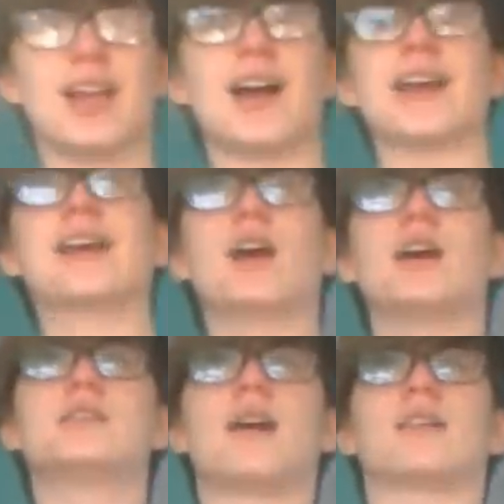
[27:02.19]
like,
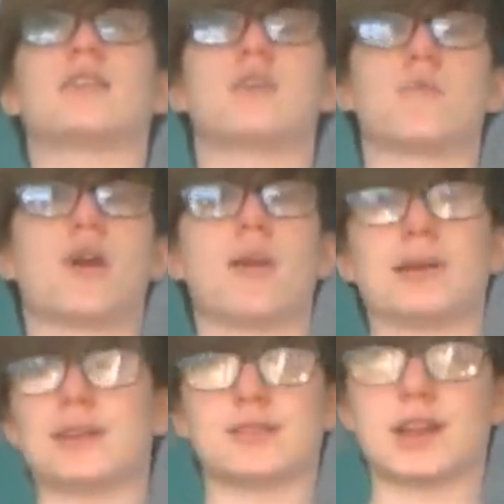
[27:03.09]
does the Prime
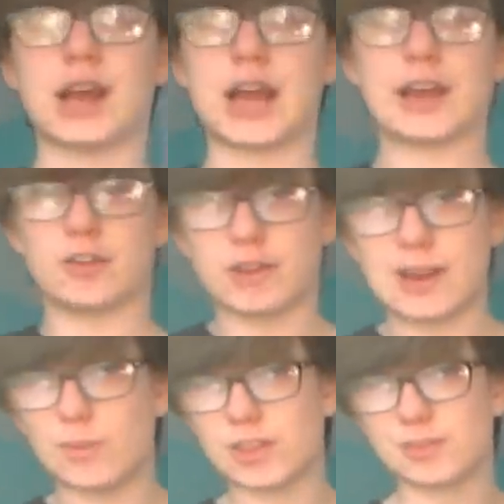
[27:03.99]
Minister
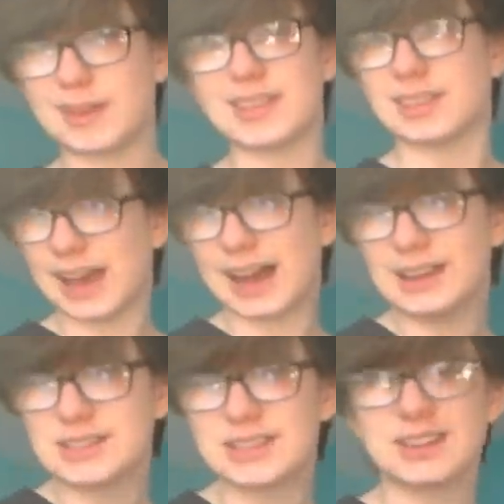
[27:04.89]
agree with me that
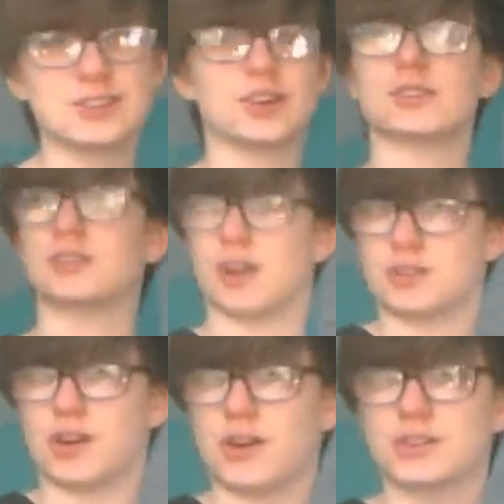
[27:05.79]

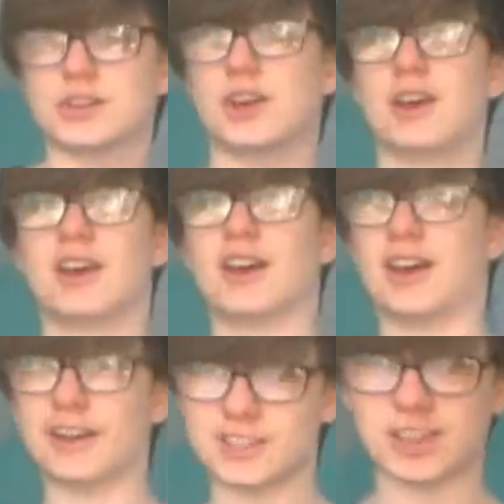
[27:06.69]

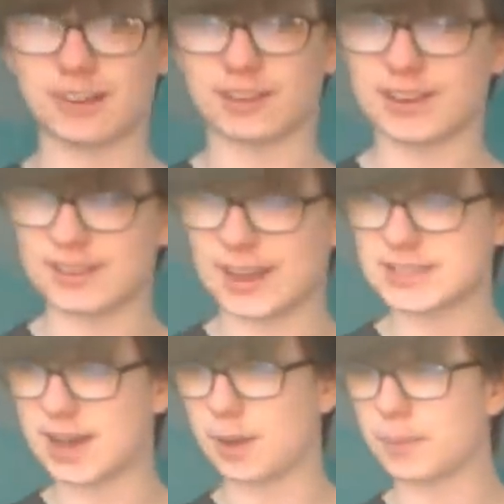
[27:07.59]
generally
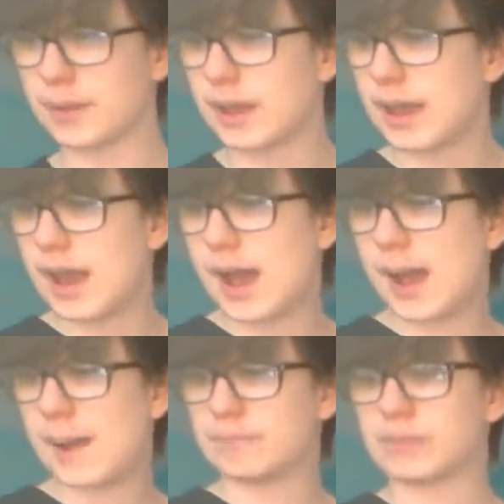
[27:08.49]
set up.
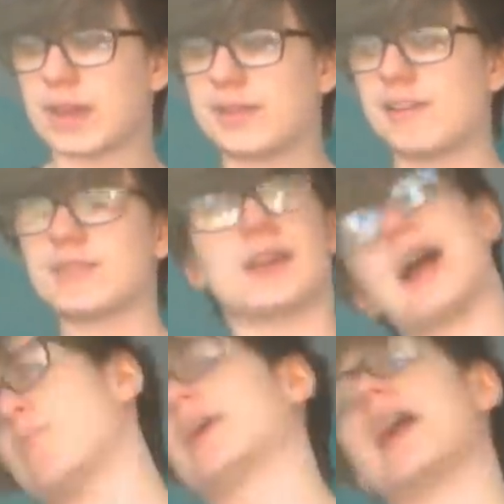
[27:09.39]
And there is an
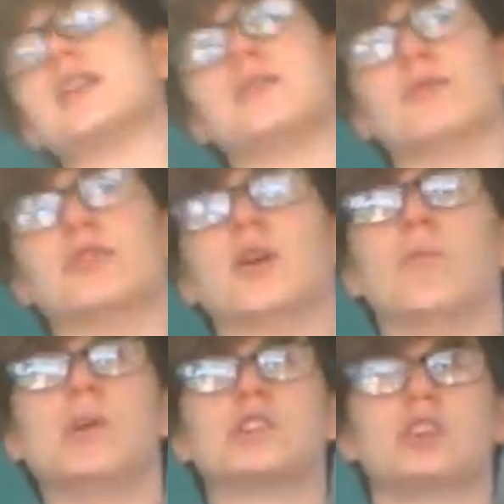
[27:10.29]
application
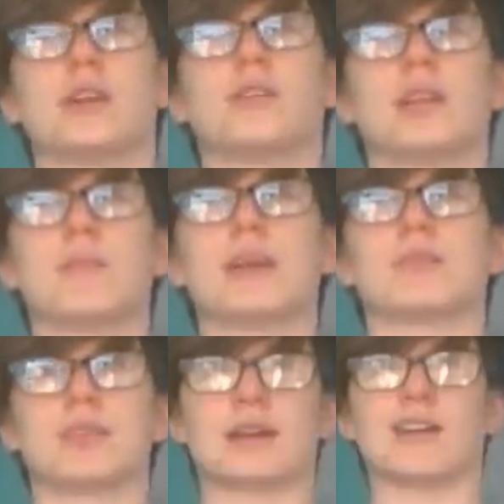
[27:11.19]
form, which generally
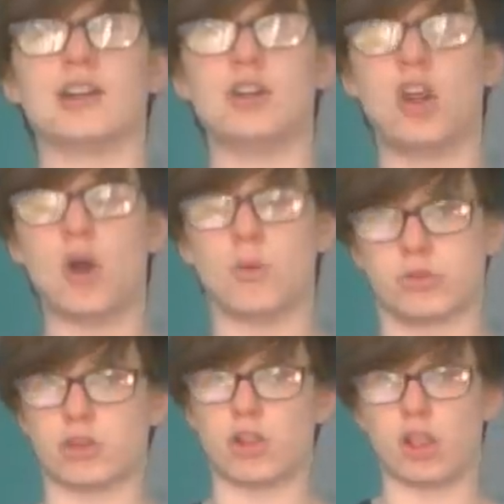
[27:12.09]
means that there are
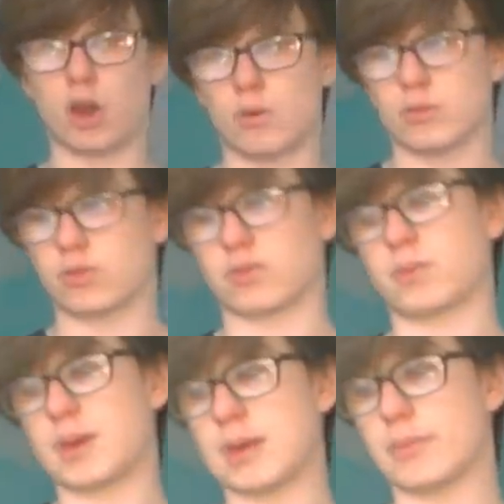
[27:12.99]
loads and loads of
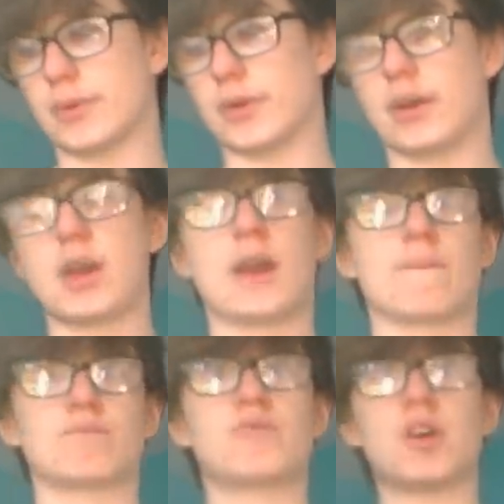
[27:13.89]
people.
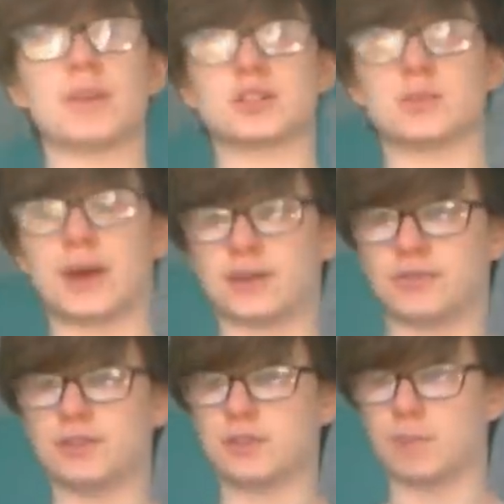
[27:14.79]
Too much demand
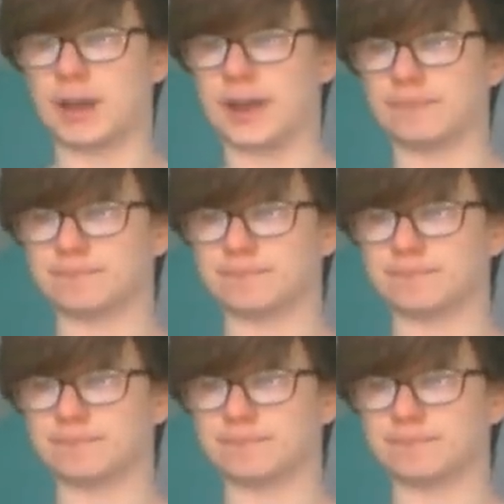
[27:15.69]
for the supply.